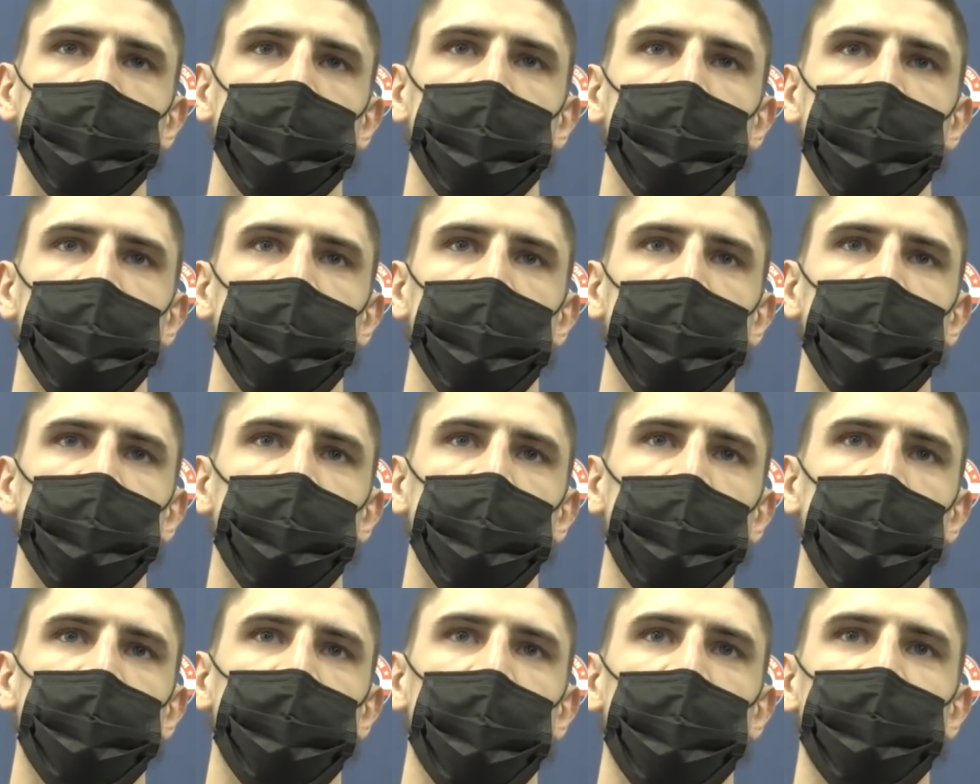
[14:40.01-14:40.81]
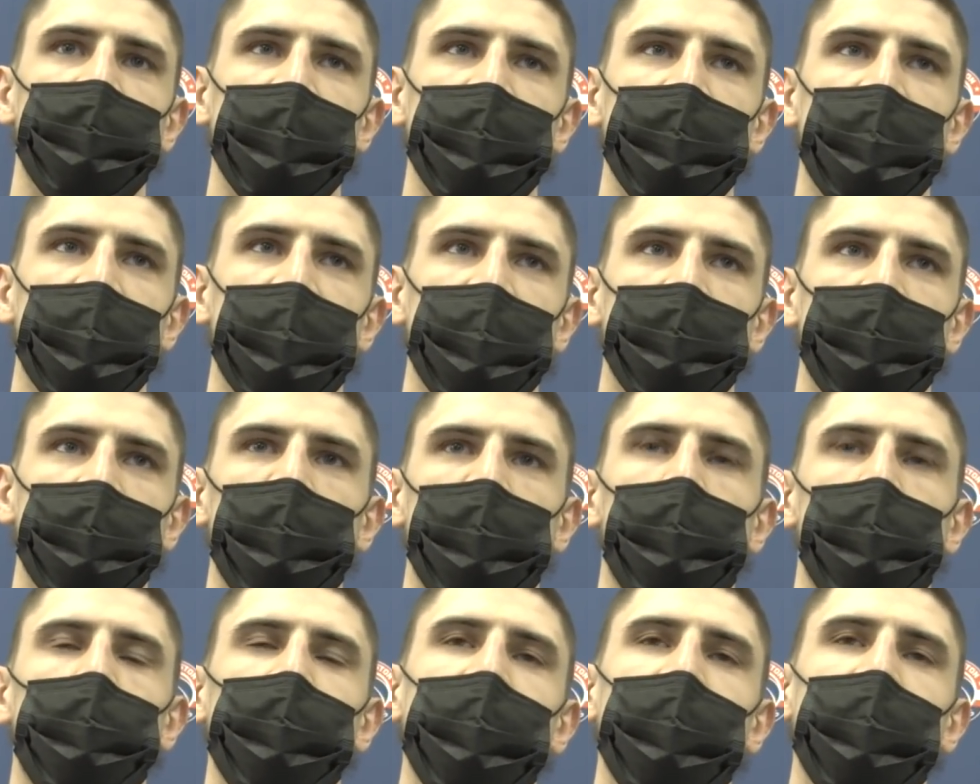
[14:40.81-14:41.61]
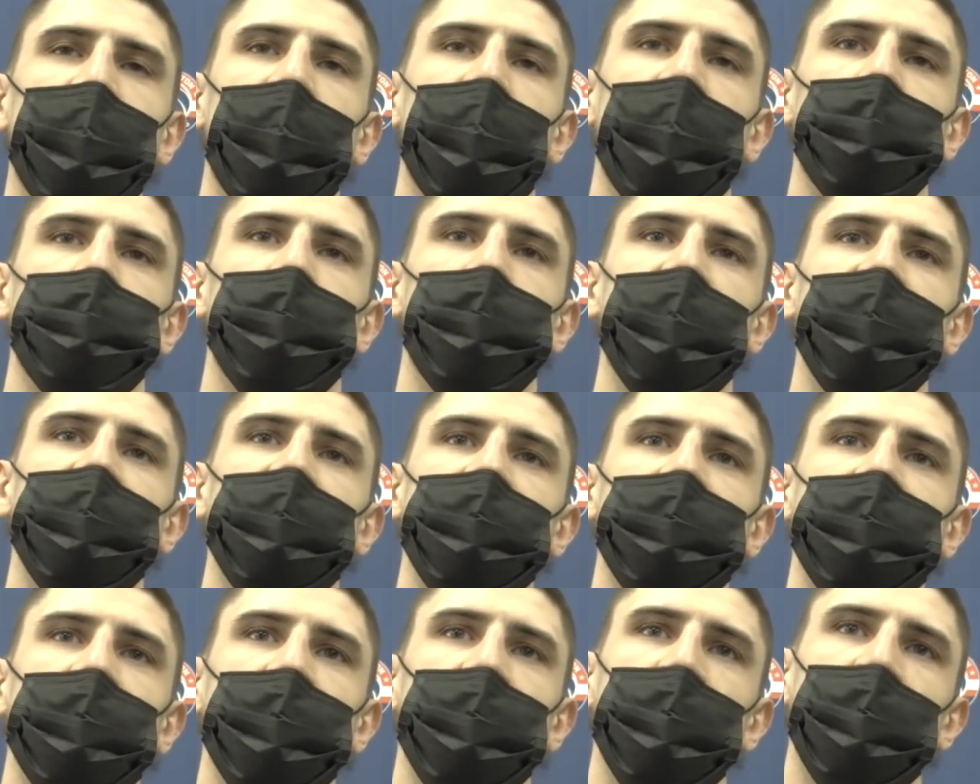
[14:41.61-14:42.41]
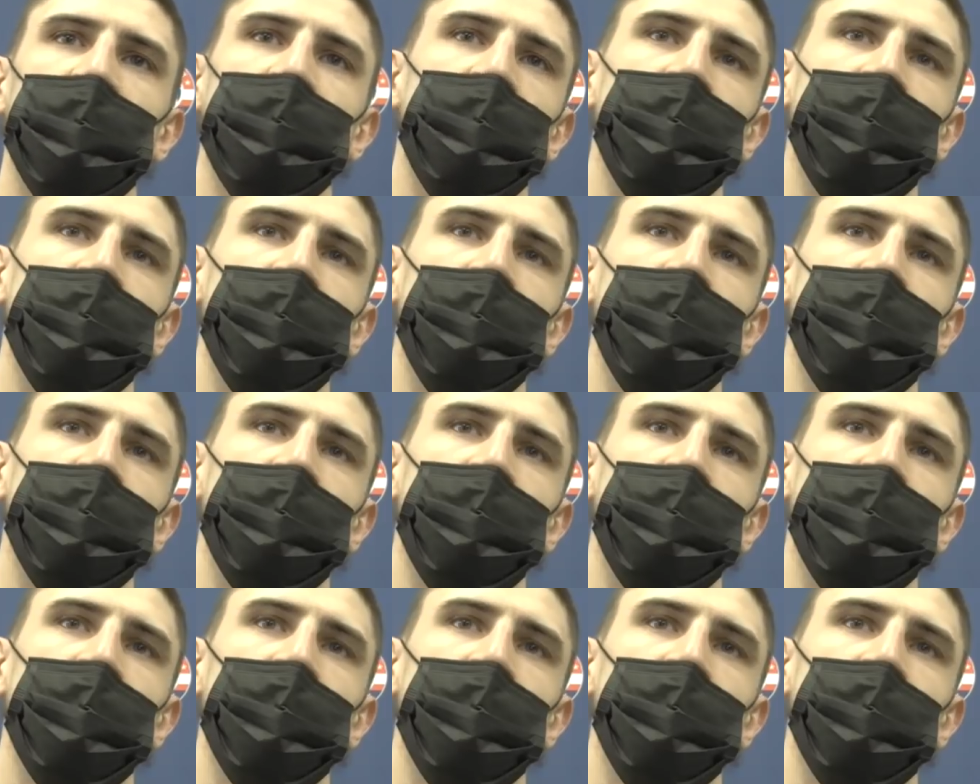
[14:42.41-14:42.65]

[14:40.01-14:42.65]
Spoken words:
And I feel like when we play at our best,